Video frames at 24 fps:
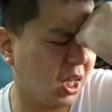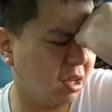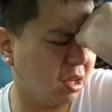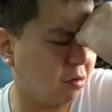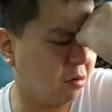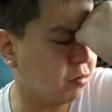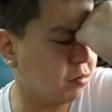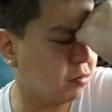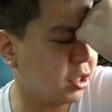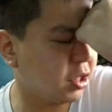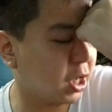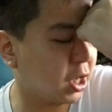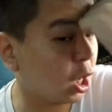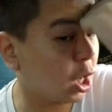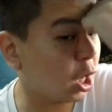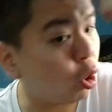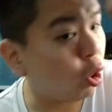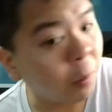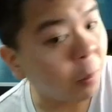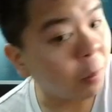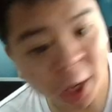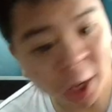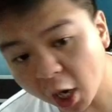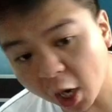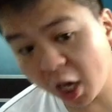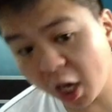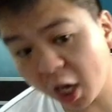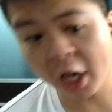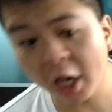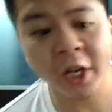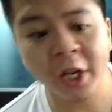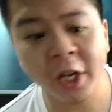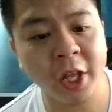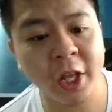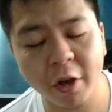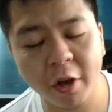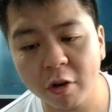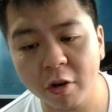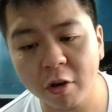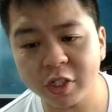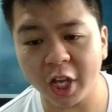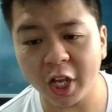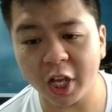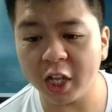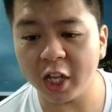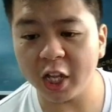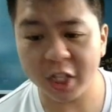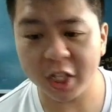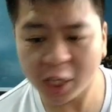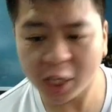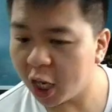what was it again, Omega Glendios. Yeah,